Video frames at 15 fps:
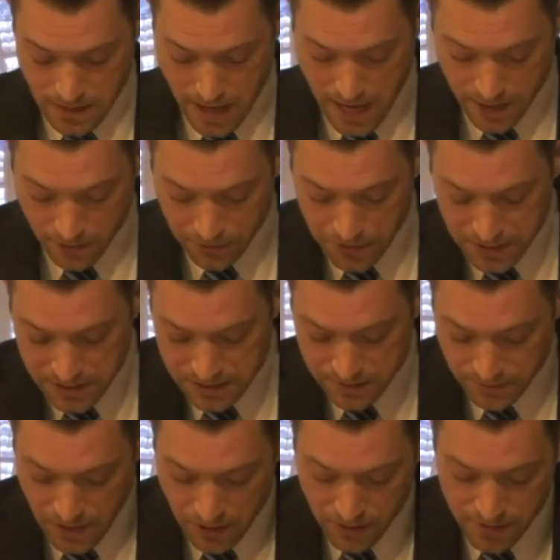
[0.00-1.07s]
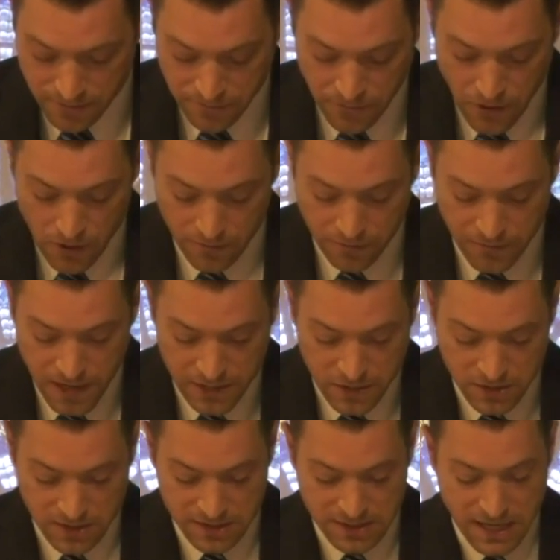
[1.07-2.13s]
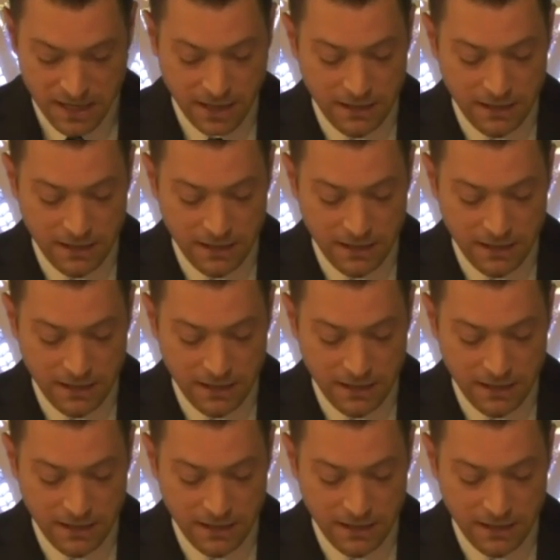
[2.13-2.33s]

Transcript: I don't think it's very far fetched to say